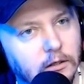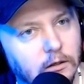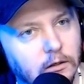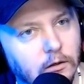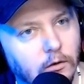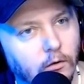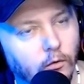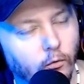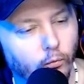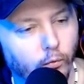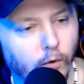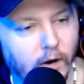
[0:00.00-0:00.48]

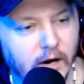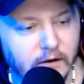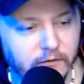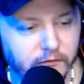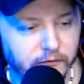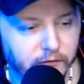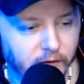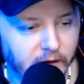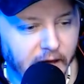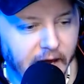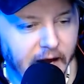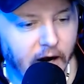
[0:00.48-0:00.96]
Ric
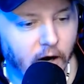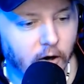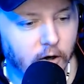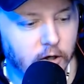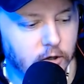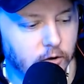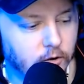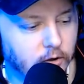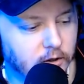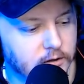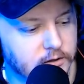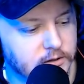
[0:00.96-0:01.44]
Flair,
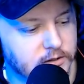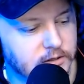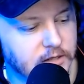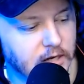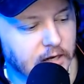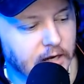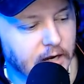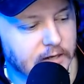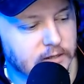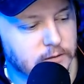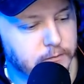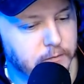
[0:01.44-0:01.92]
you can
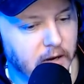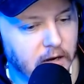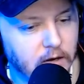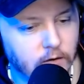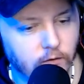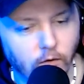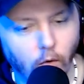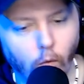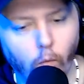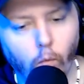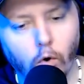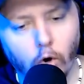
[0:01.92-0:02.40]
see as being
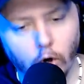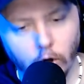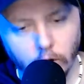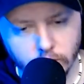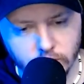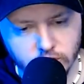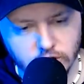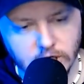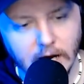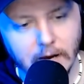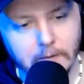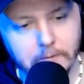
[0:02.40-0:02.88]
the world
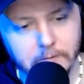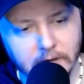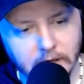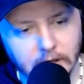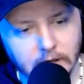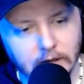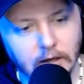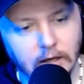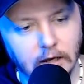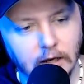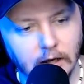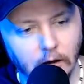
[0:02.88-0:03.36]

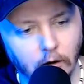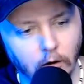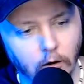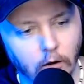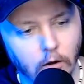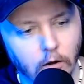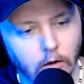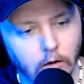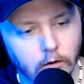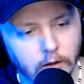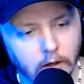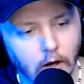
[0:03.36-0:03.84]
champion heel,
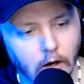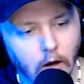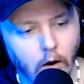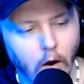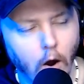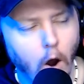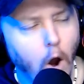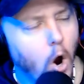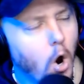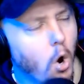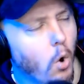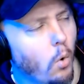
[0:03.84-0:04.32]
you know?
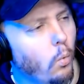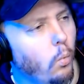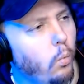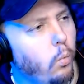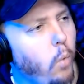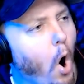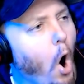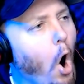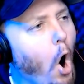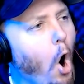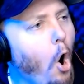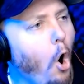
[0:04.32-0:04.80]

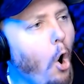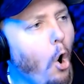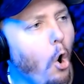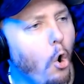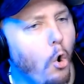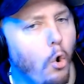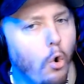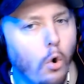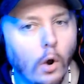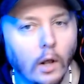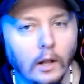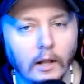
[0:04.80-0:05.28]

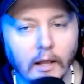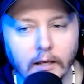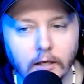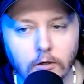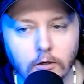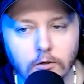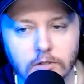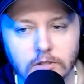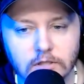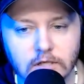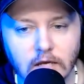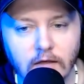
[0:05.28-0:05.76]
Woo! Like,
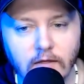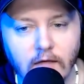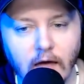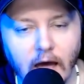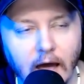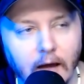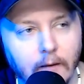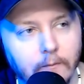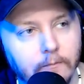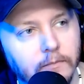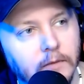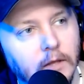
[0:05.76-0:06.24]
you see
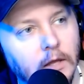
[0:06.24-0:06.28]
that.